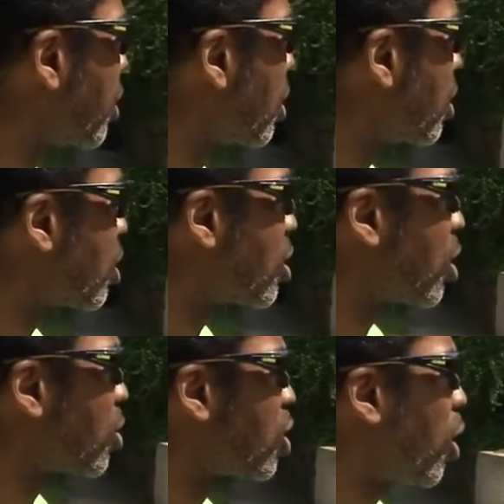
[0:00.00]
is
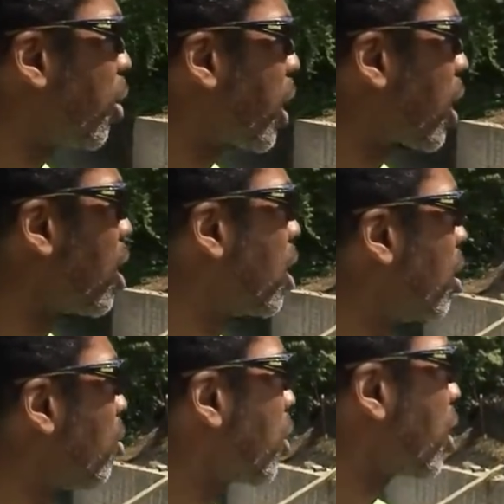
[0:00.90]
still showing.
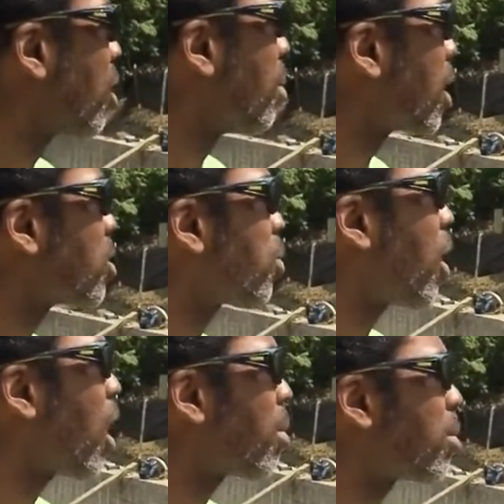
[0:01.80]
One of the biggest
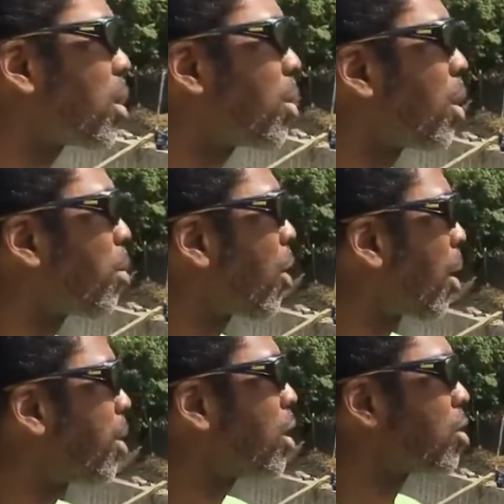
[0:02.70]
problems, I mean, the
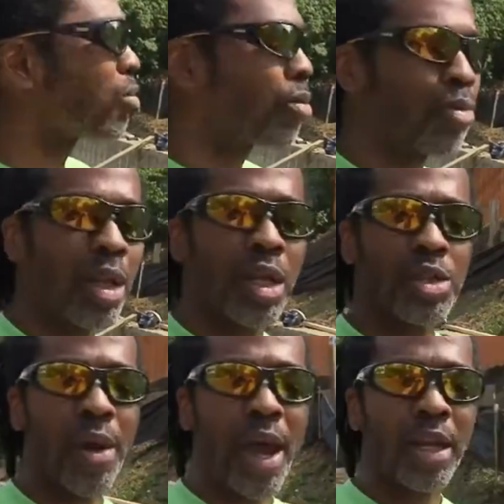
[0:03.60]
property is really
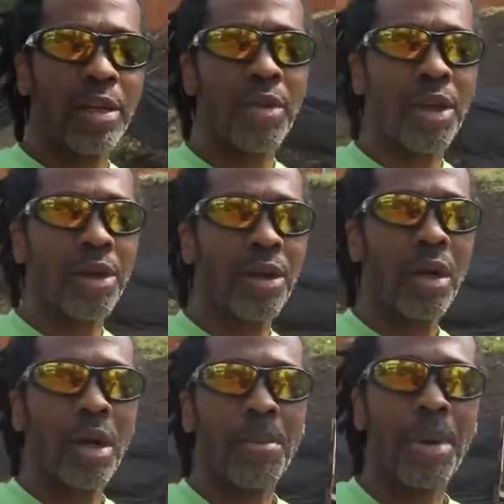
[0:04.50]
attractive here,
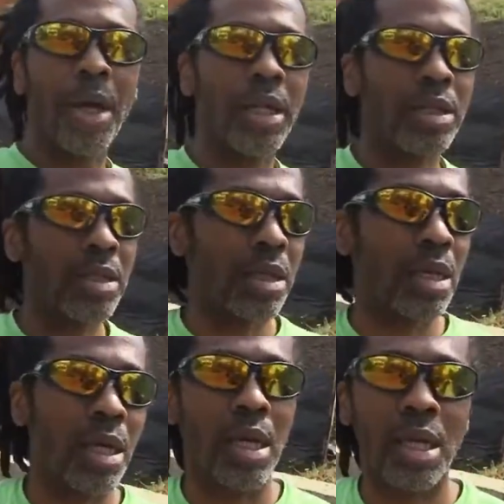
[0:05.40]
but
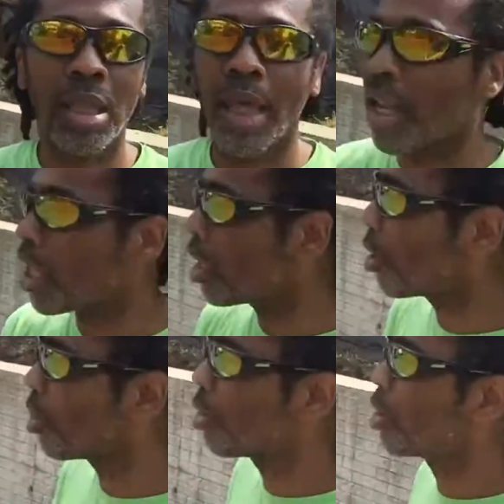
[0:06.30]
that hill,